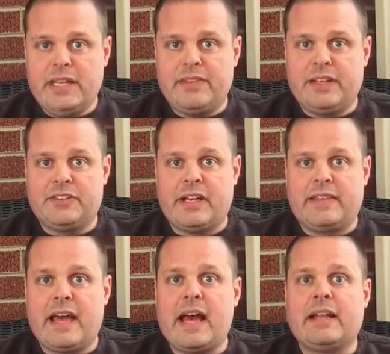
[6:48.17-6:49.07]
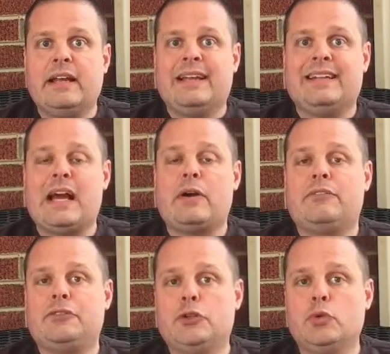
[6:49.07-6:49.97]
and things like that. Now,
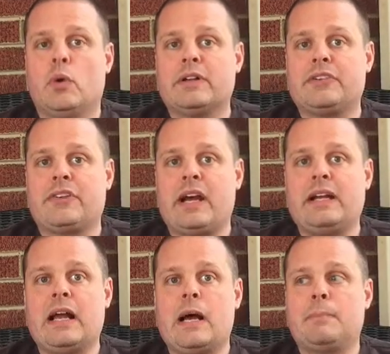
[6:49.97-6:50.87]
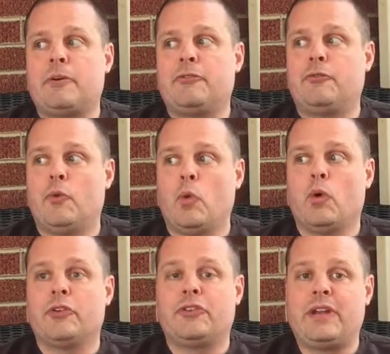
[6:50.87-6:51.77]
if you want to sign up
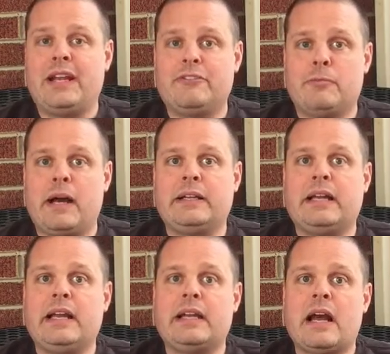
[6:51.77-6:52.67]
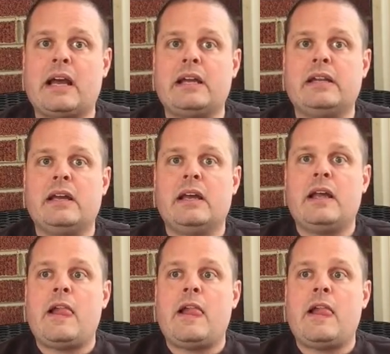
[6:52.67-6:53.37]
for State of Mind Canine